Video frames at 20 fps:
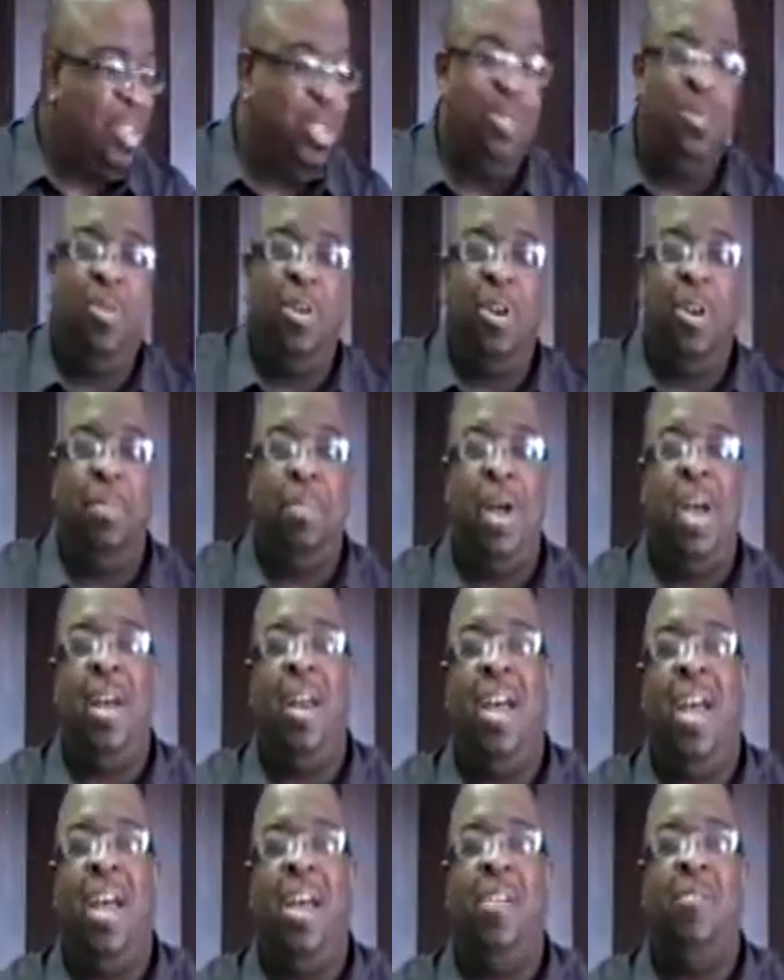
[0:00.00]
Because you're worried
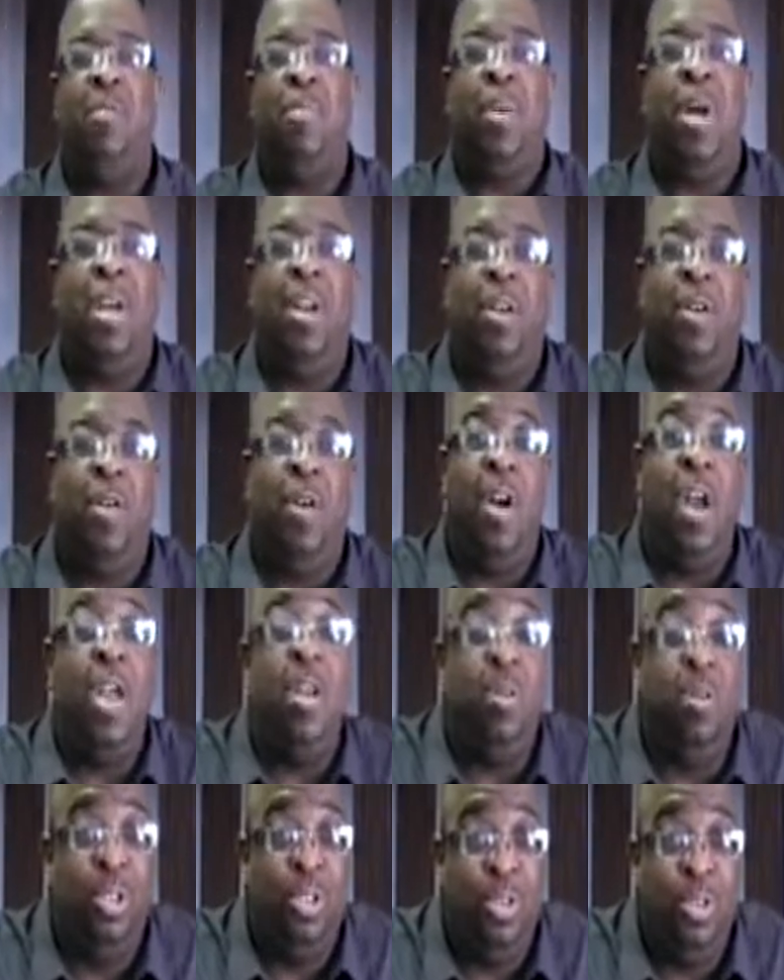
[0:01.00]
about how everybody
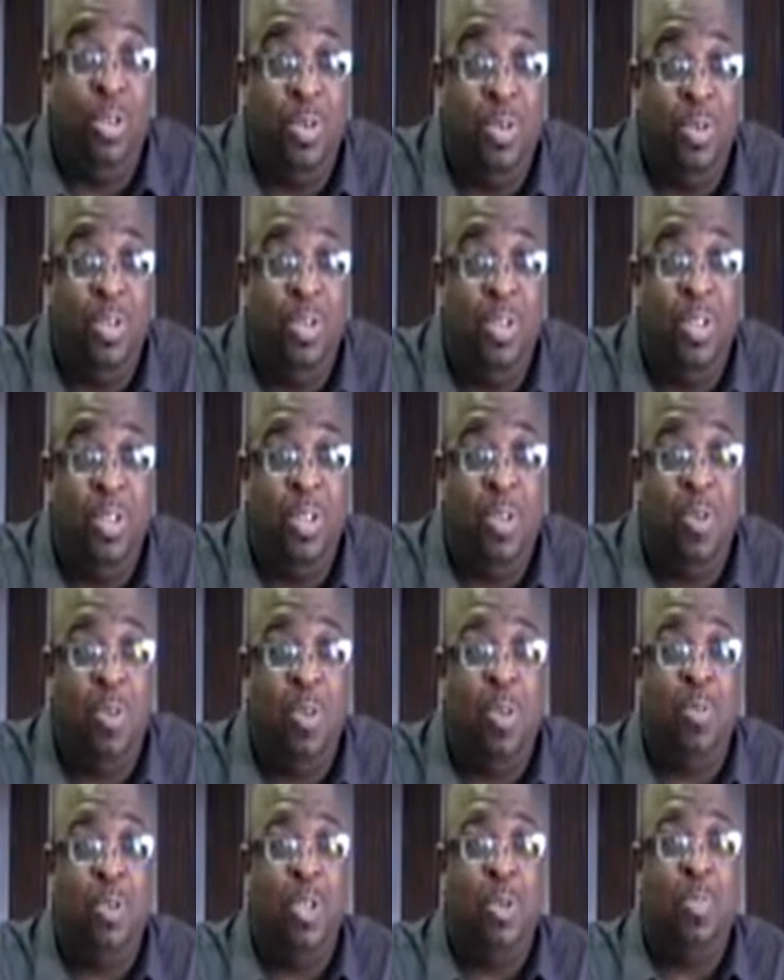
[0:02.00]
around you is
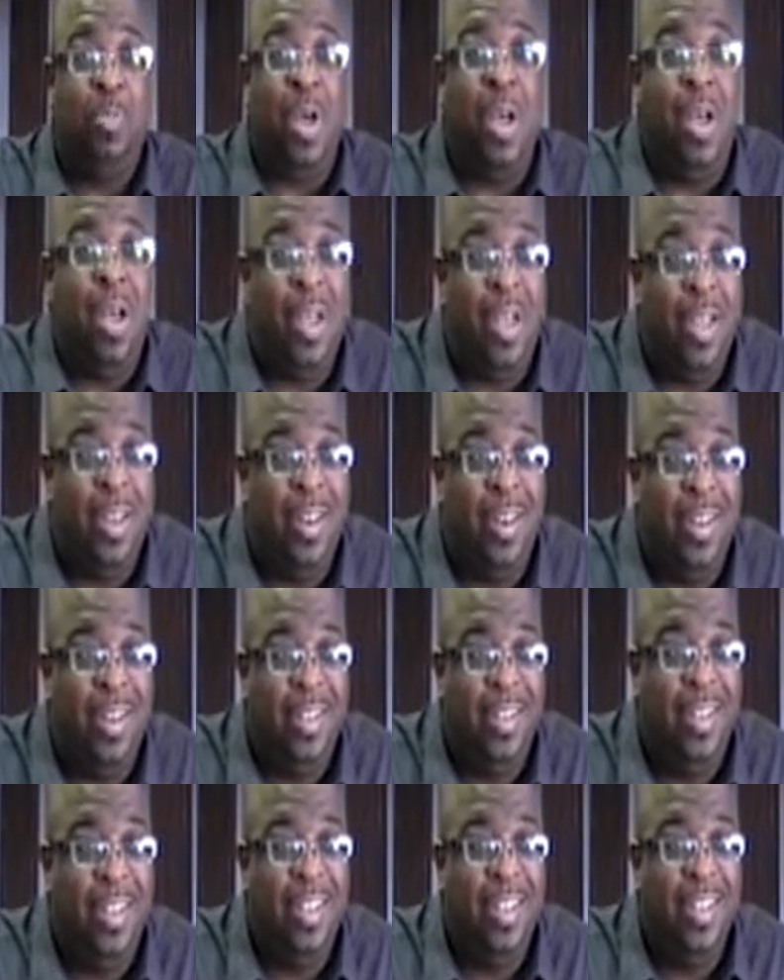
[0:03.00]
going to respond
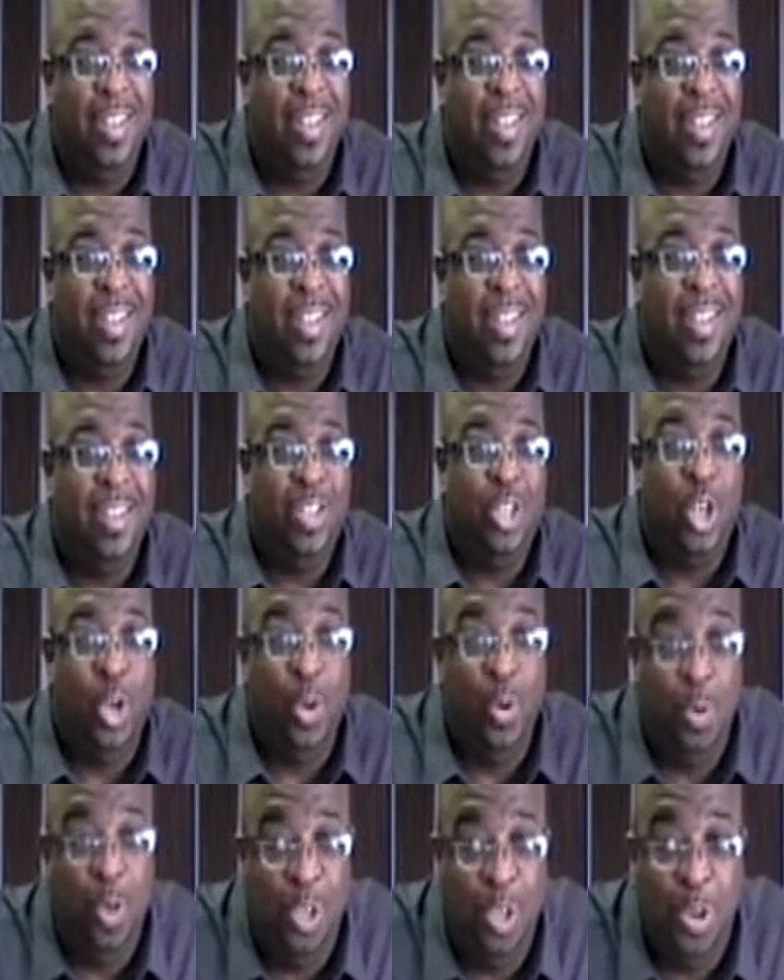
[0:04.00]

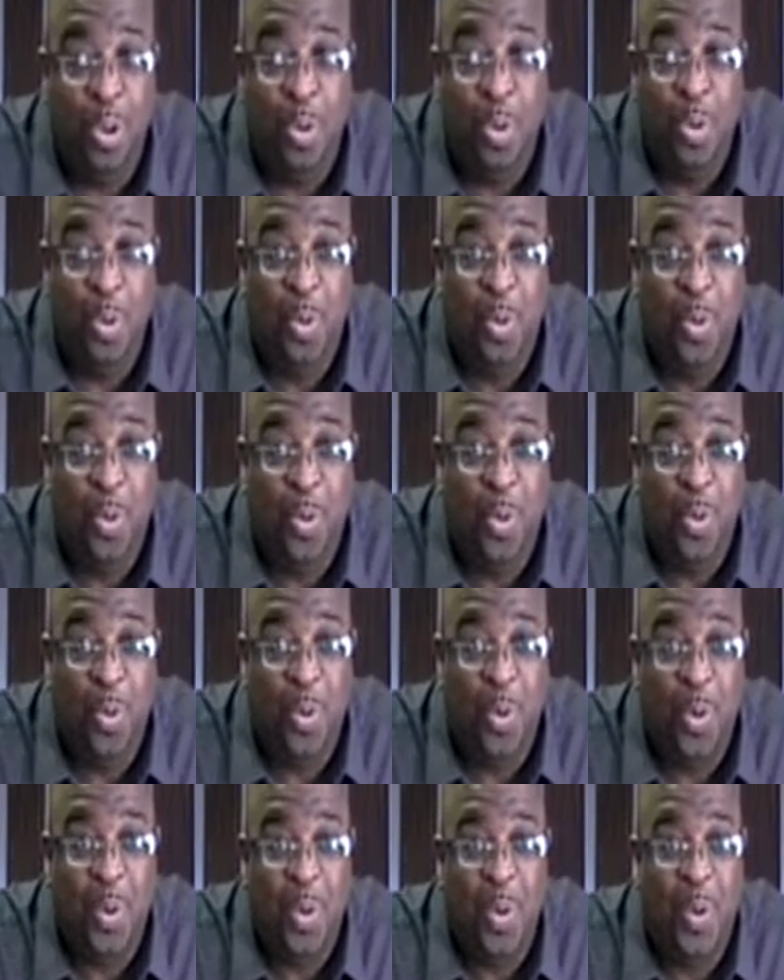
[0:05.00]
to you
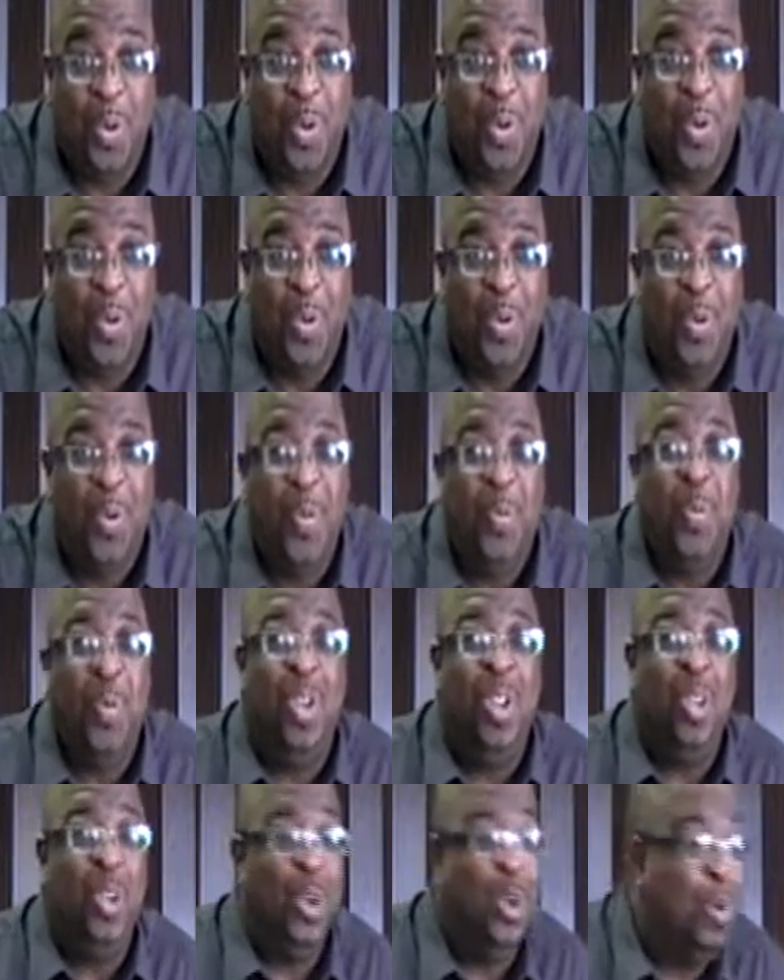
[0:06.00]

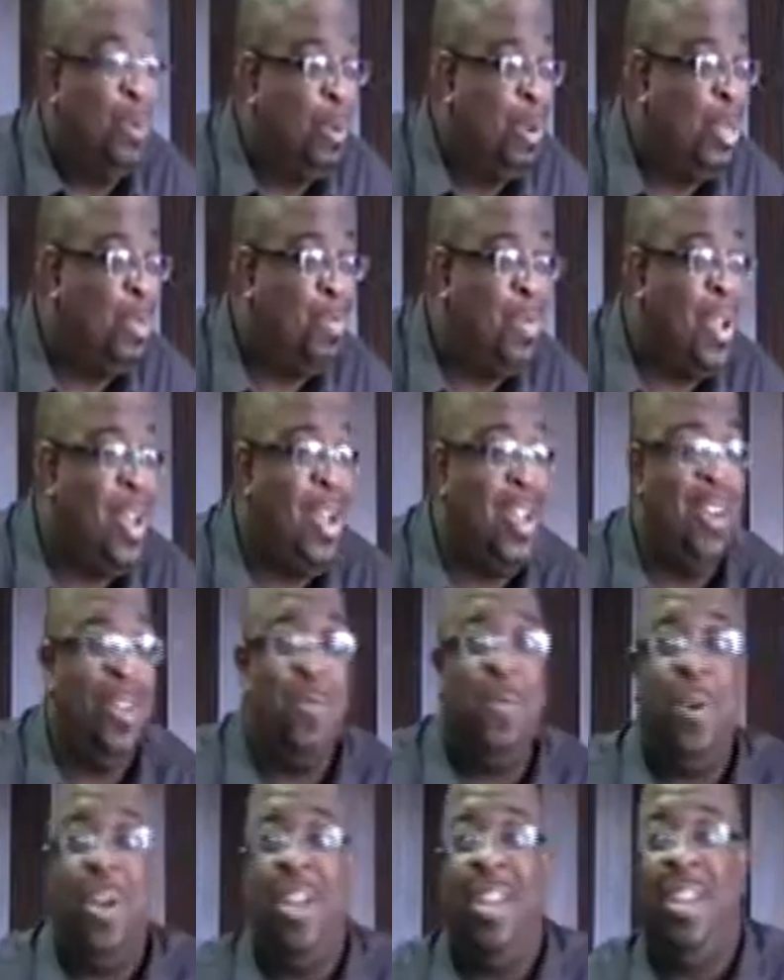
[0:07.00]
when you
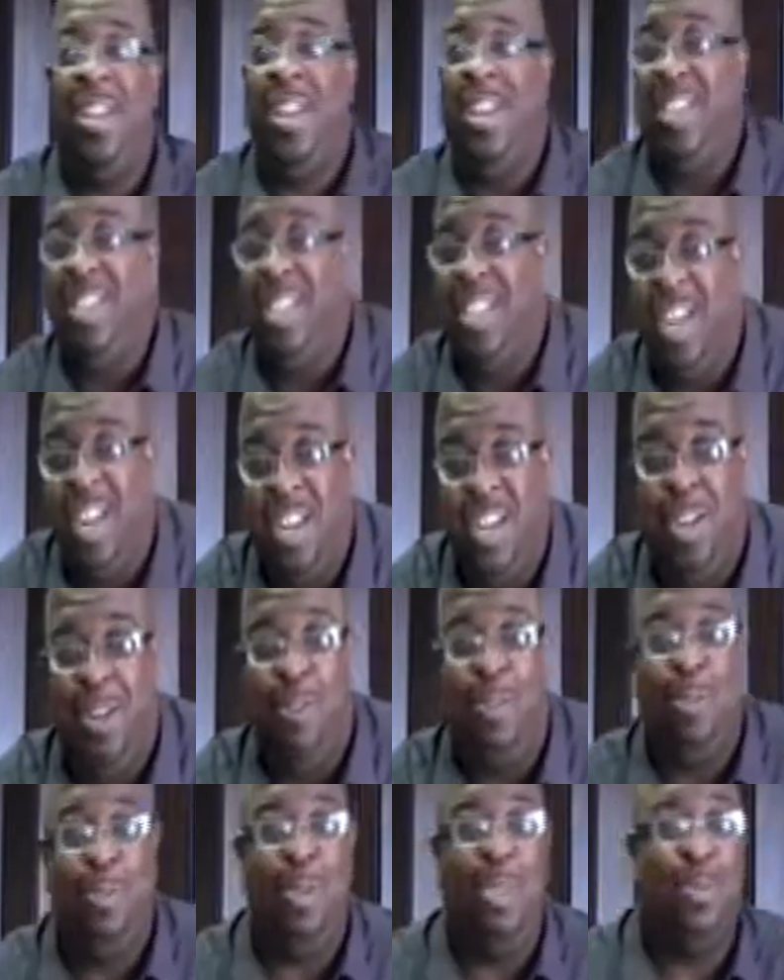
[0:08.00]
respond the way that he's
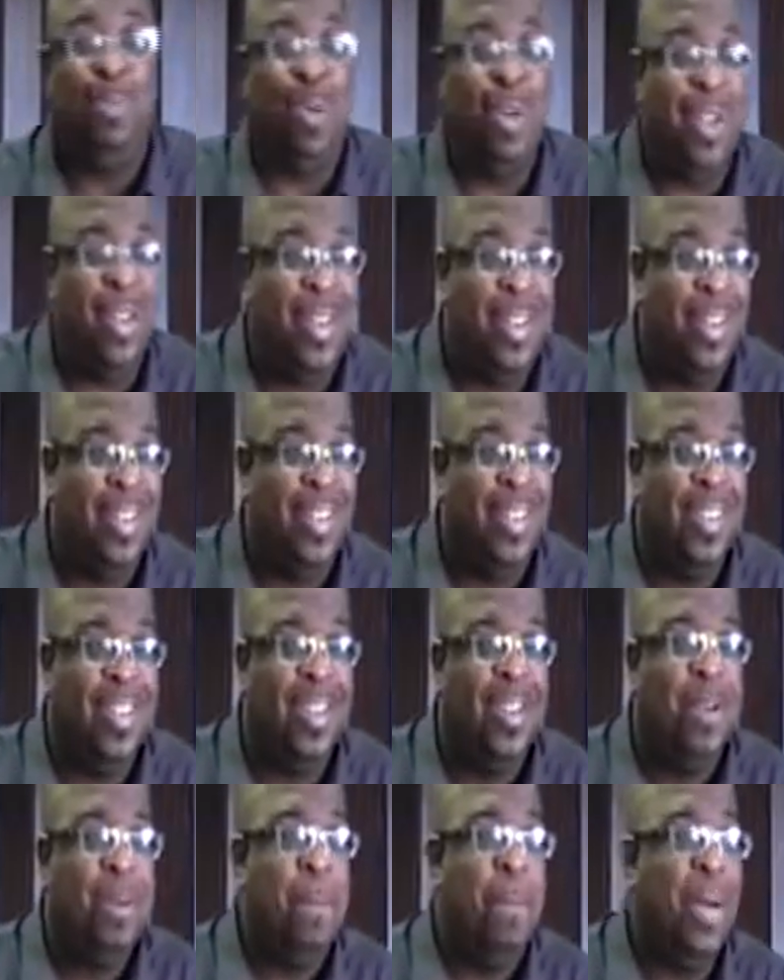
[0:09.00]
telling you to respond,
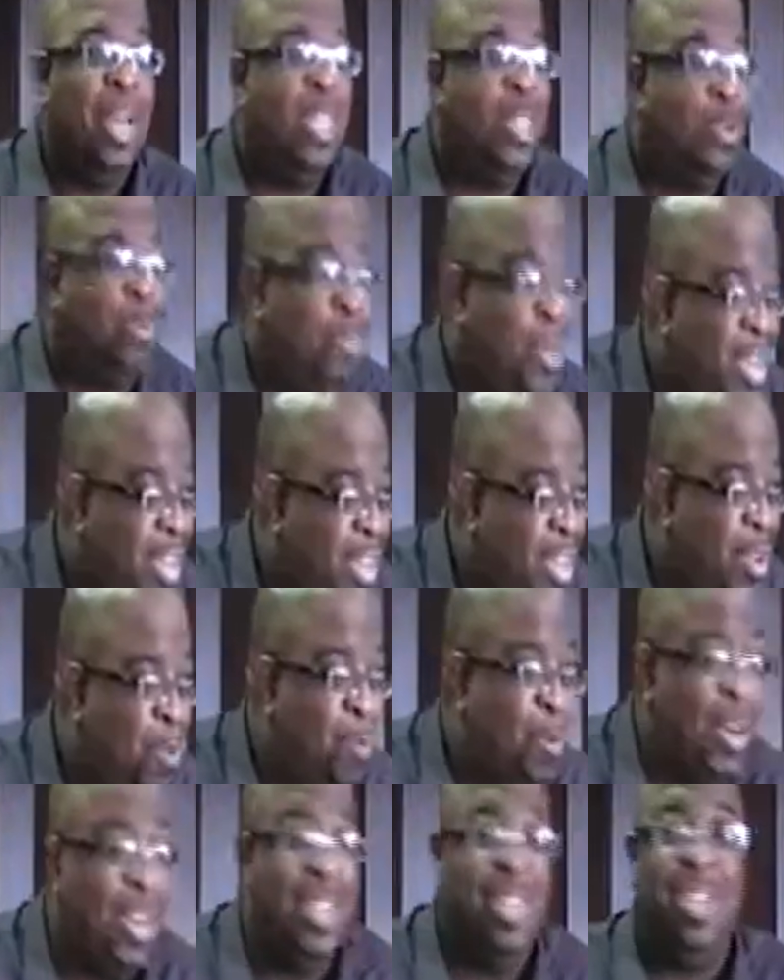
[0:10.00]
by
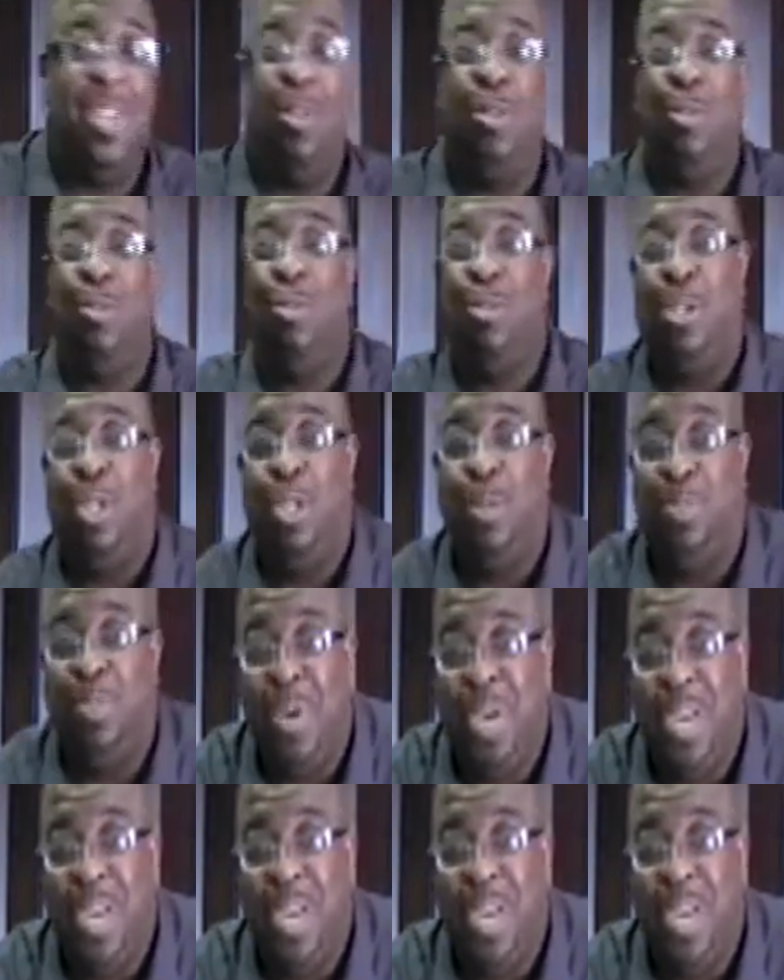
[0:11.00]
speaking what he tells you to